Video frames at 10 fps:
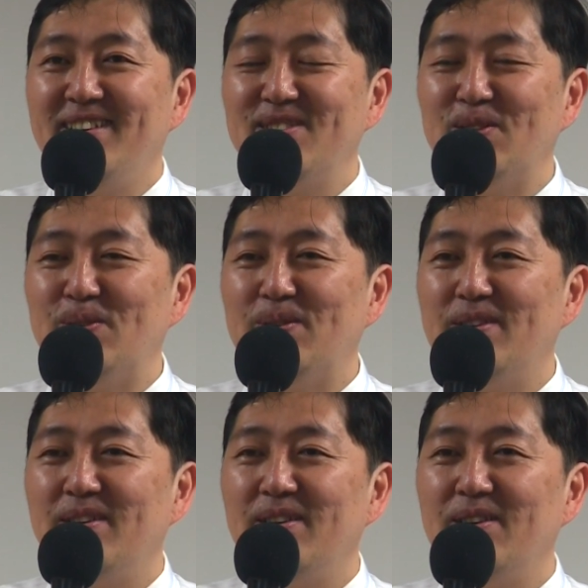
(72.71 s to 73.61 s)
So
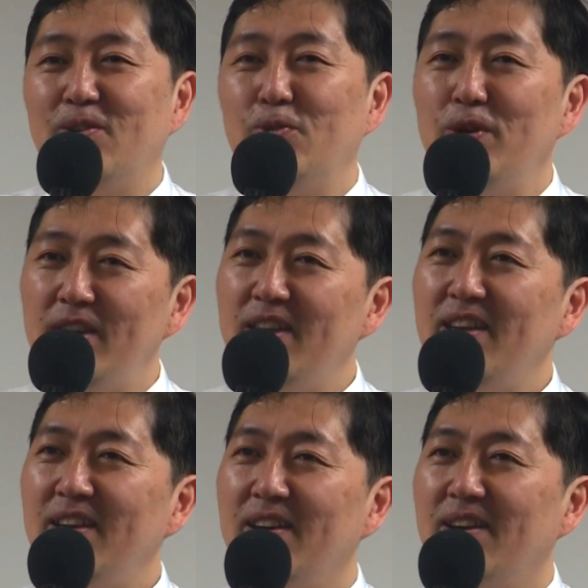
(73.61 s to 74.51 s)

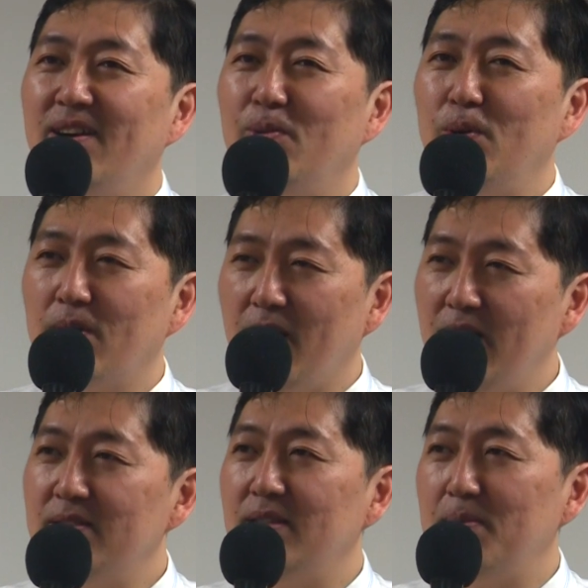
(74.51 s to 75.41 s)
we will
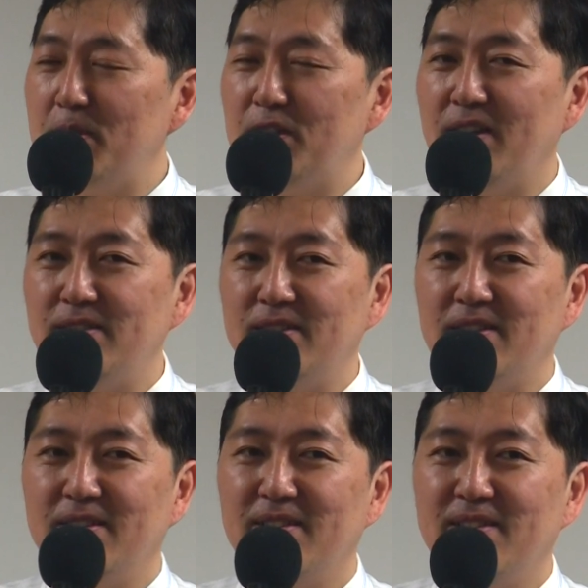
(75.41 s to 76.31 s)
constantly be
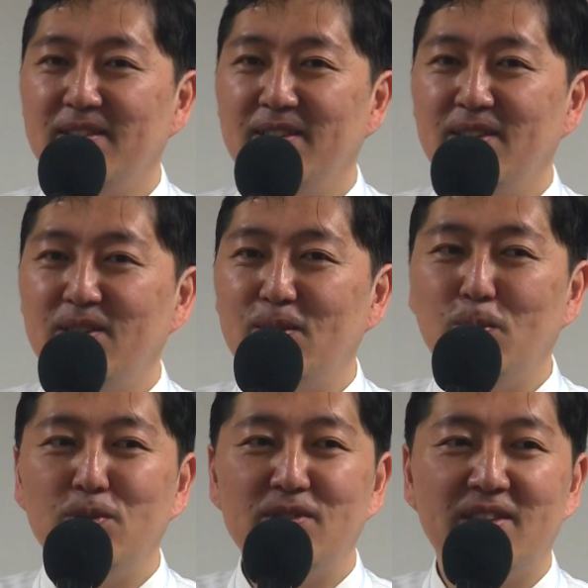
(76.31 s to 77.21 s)
changing. You
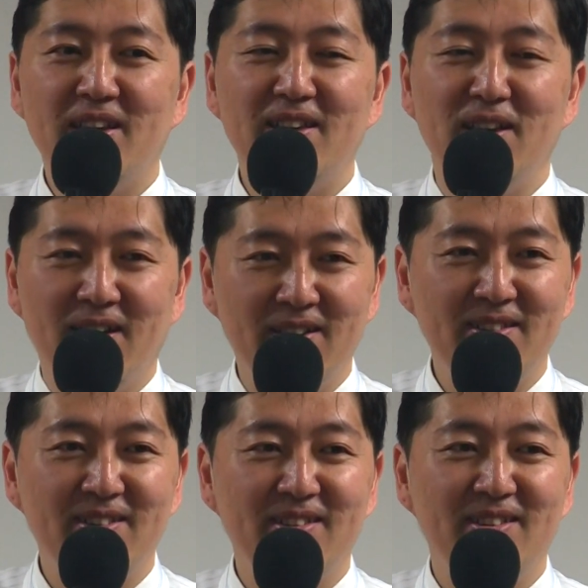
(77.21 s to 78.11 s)
won't stay
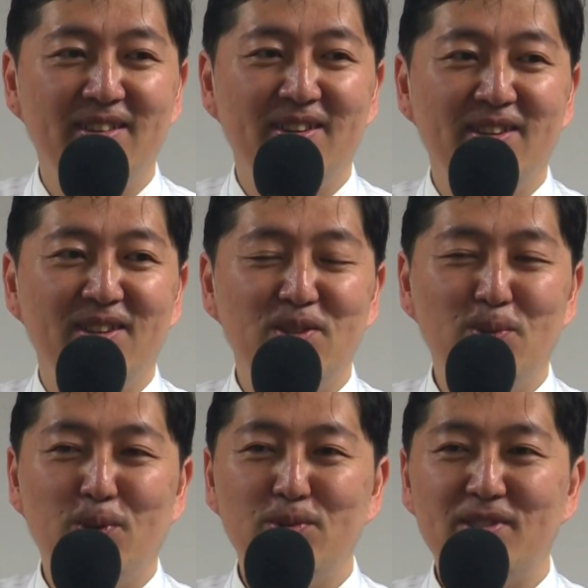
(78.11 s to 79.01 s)
young.
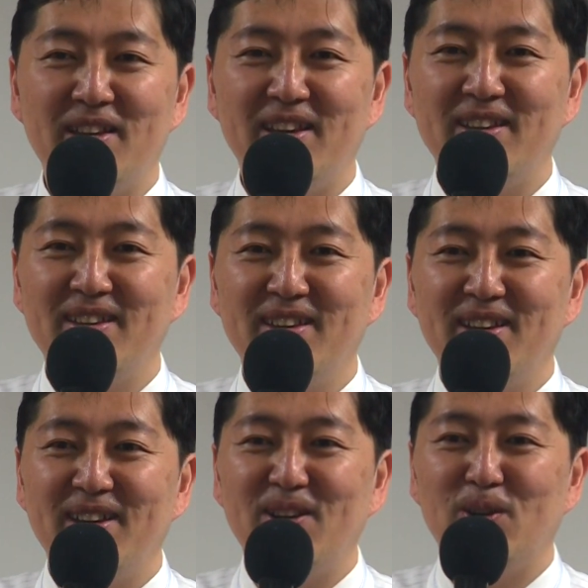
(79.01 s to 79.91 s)
You won't stay,
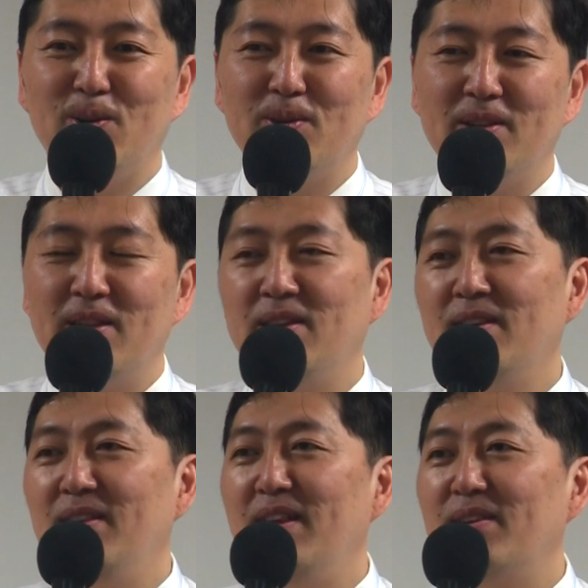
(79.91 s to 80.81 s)
you know.
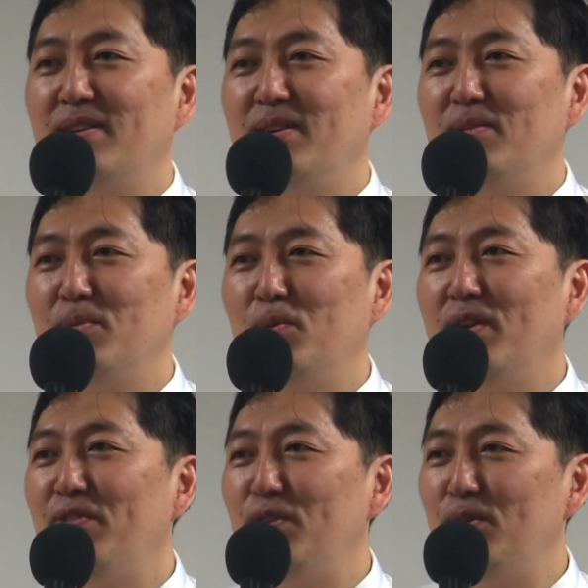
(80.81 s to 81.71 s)
Like, one
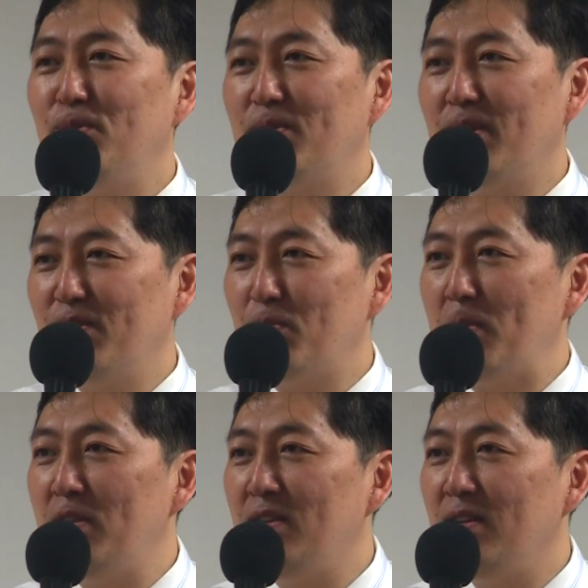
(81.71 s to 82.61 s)
of you comes from
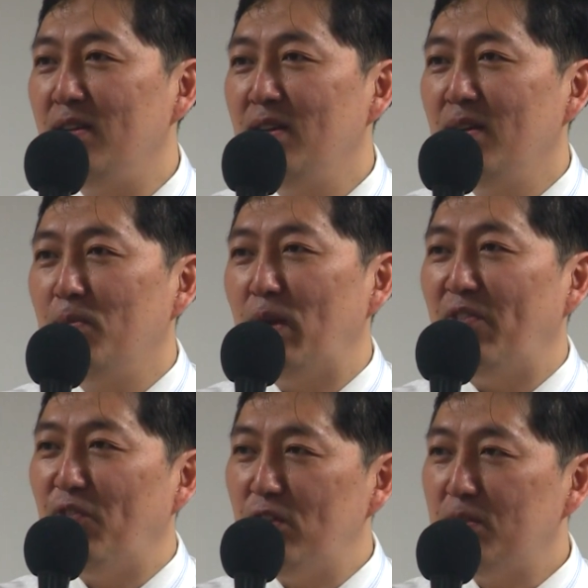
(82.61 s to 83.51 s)
India. When
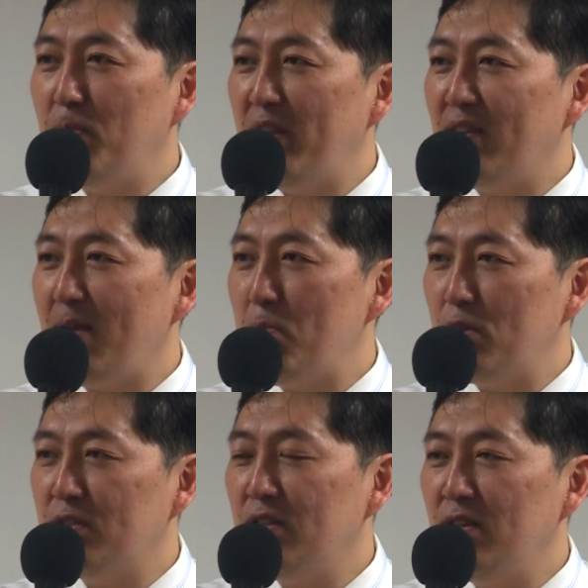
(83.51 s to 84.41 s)
I first met that
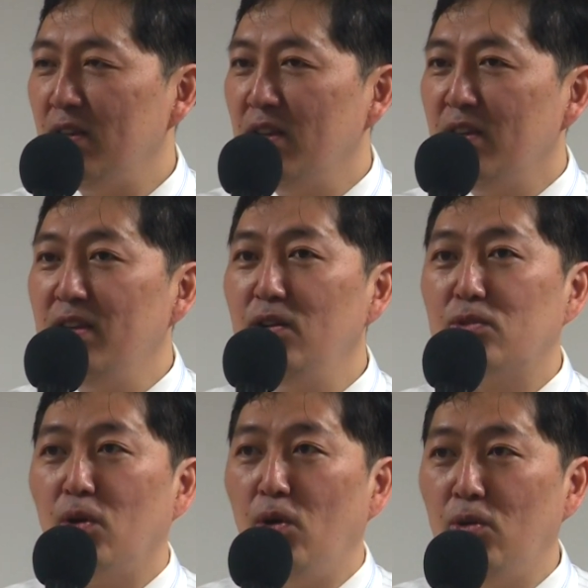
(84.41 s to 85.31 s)
person, he
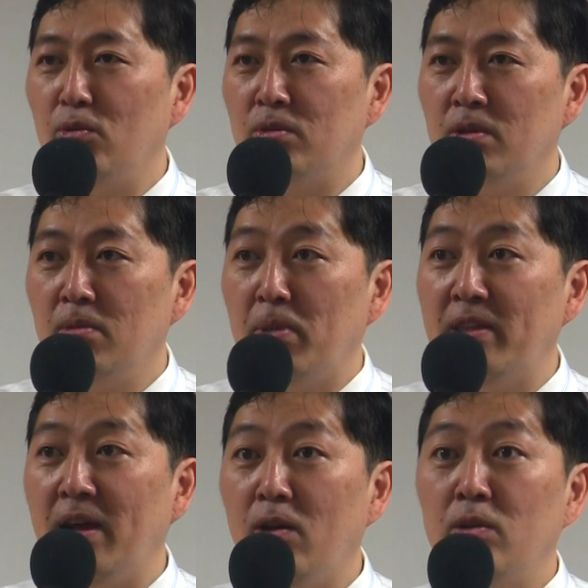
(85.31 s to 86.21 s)
looked old, but
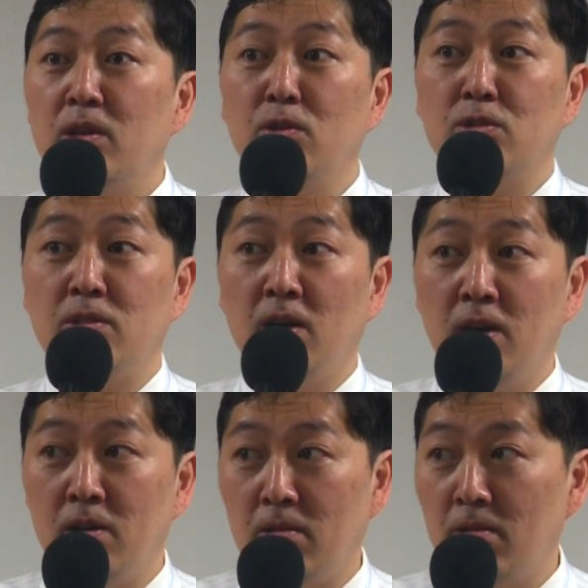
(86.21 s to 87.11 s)
now he looks
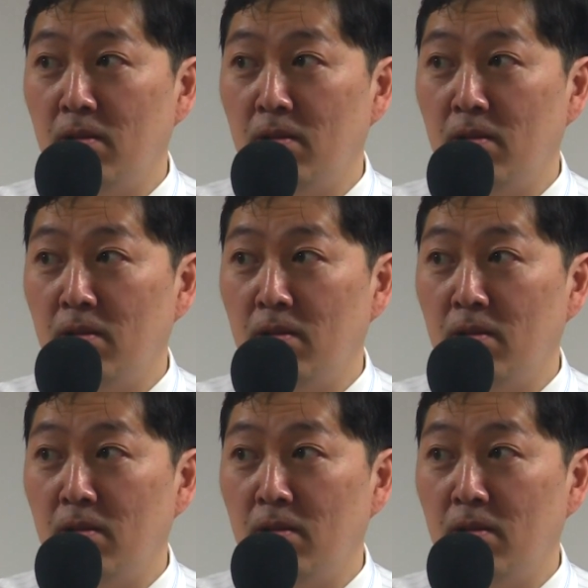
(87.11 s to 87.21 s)
young.